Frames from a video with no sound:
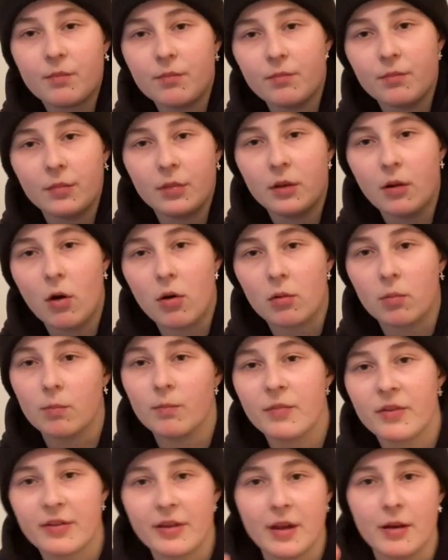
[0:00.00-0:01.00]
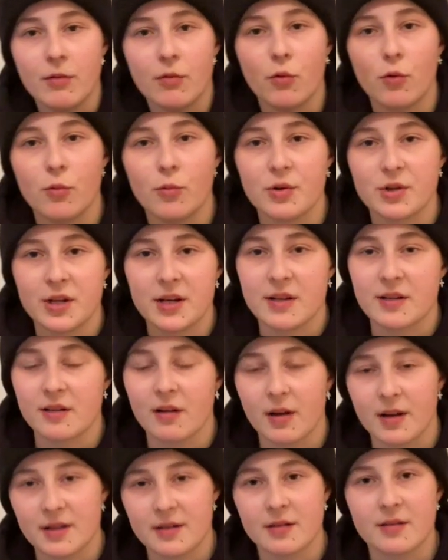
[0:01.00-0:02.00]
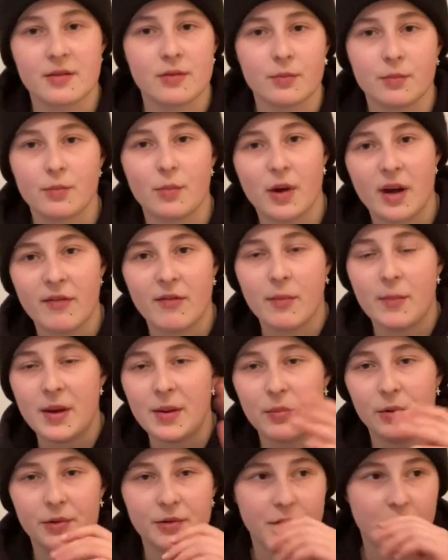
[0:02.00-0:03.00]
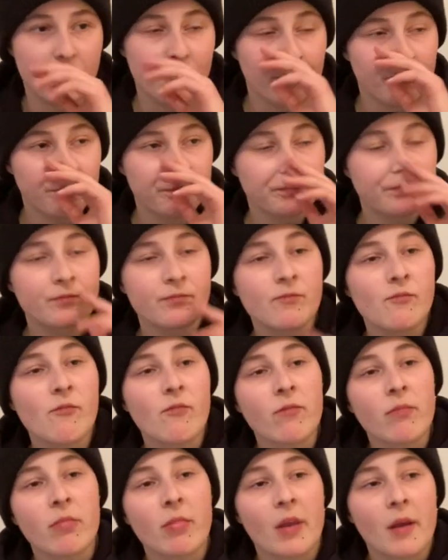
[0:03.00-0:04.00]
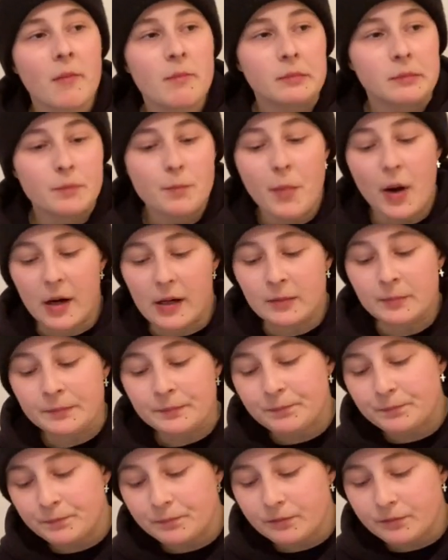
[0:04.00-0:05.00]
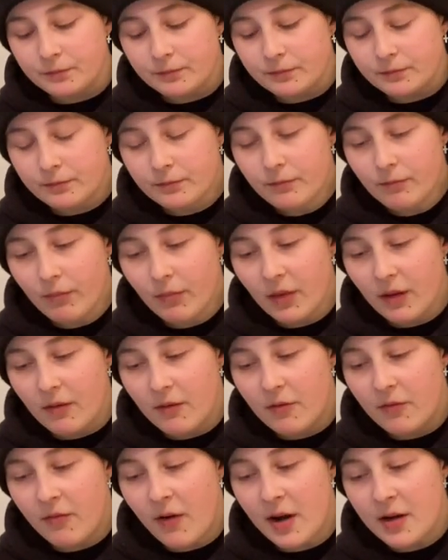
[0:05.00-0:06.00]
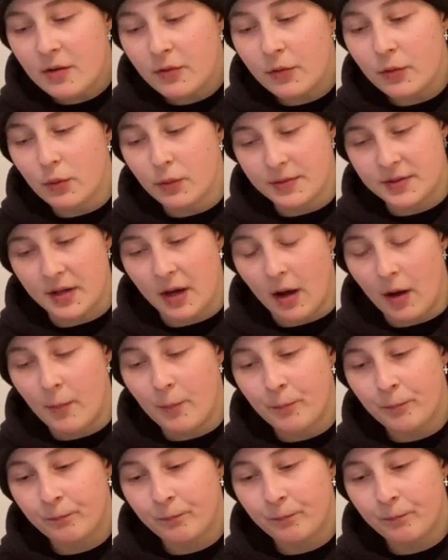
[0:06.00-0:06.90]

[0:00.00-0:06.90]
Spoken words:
long, thin aubergine slices or whatever people do. But final thoughts are,